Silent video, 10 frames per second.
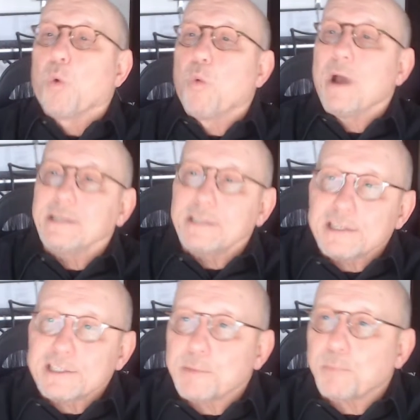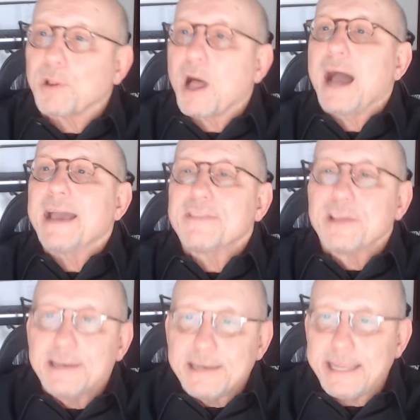went to supply
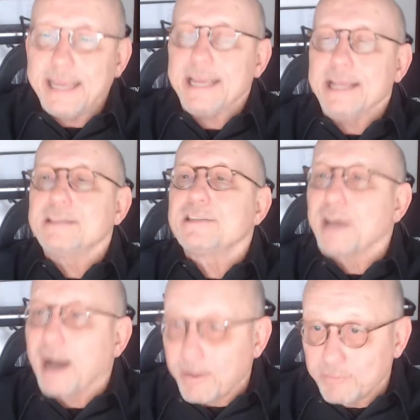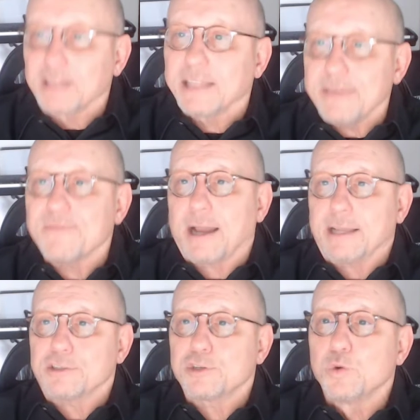the needs of the
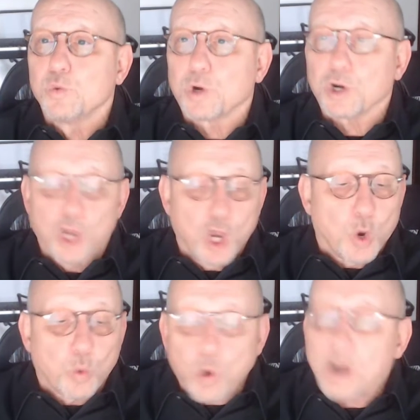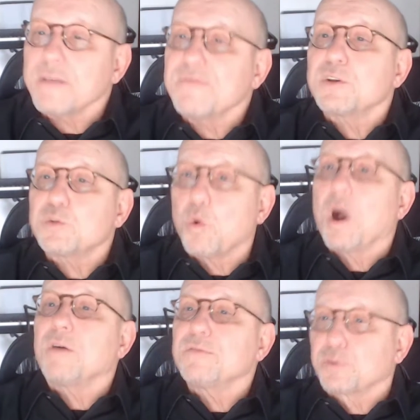Levites, who were one of the
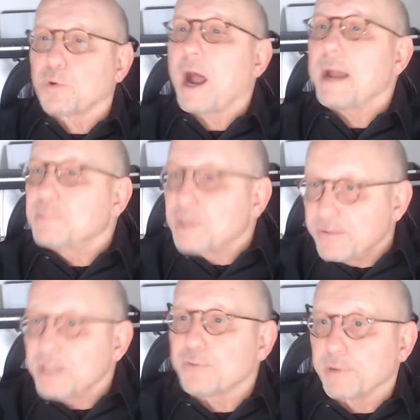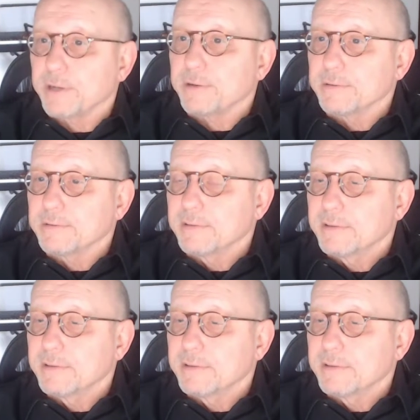12 tribes of Israel.